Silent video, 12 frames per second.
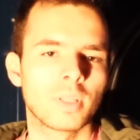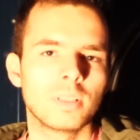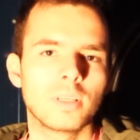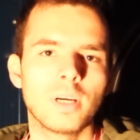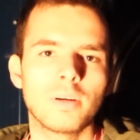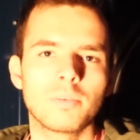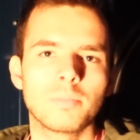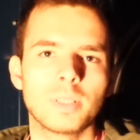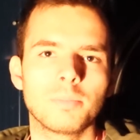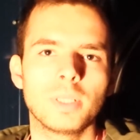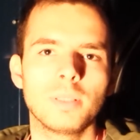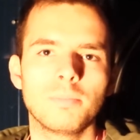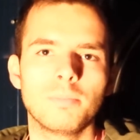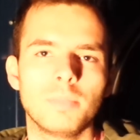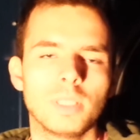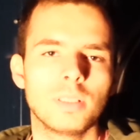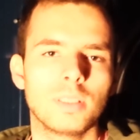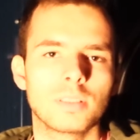The government
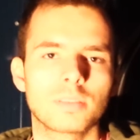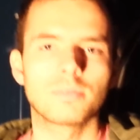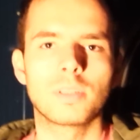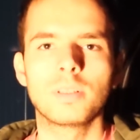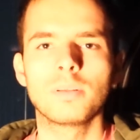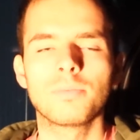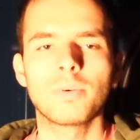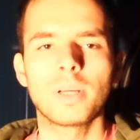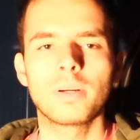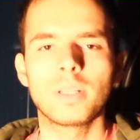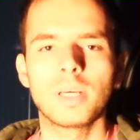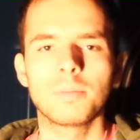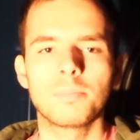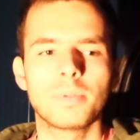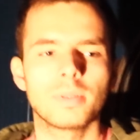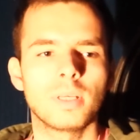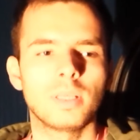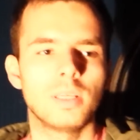buildings were fired up,
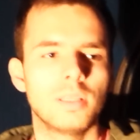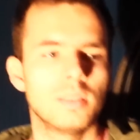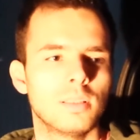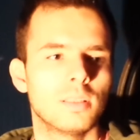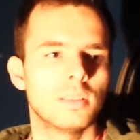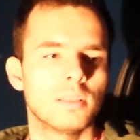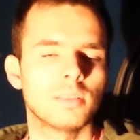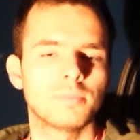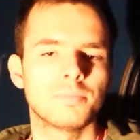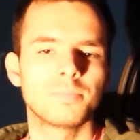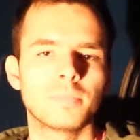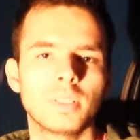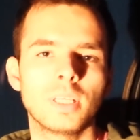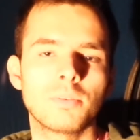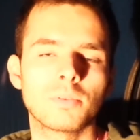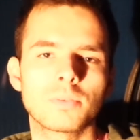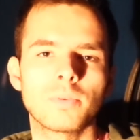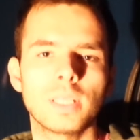and
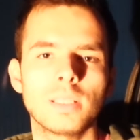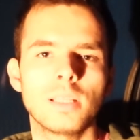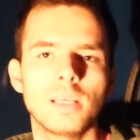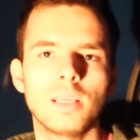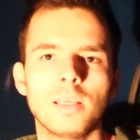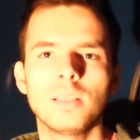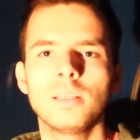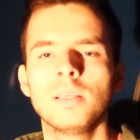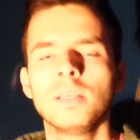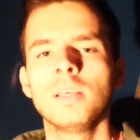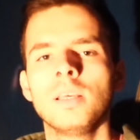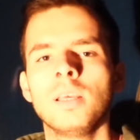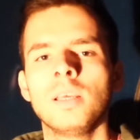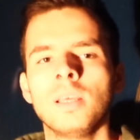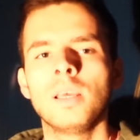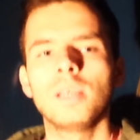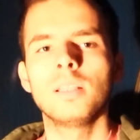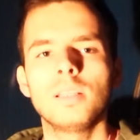that was one day,
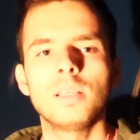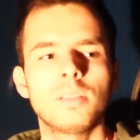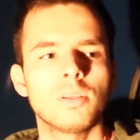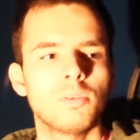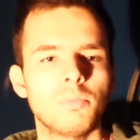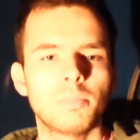and that